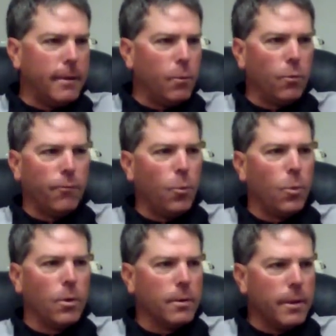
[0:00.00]
or
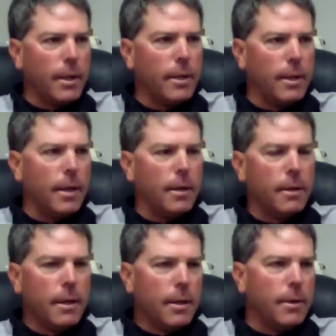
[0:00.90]
4, then
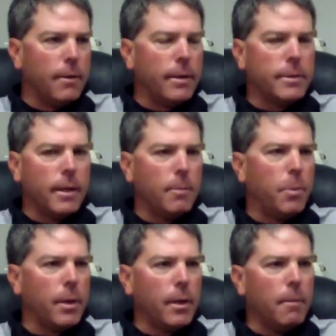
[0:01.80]
that's how you
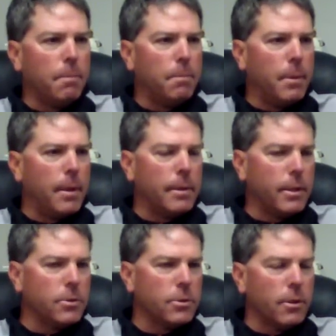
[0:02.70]
pick up and
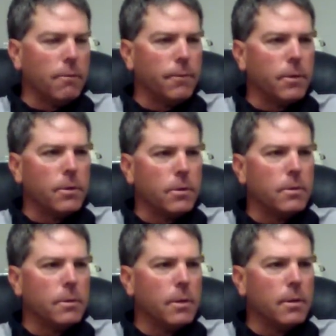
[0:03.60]
get yourself in a
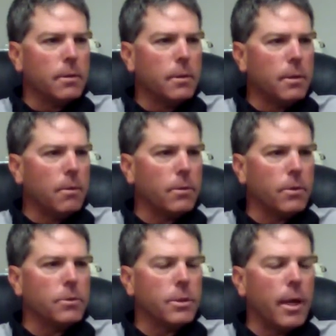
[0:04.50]
good,
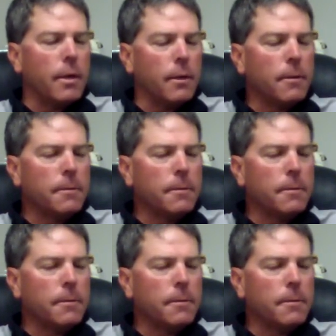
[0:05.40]
good standing.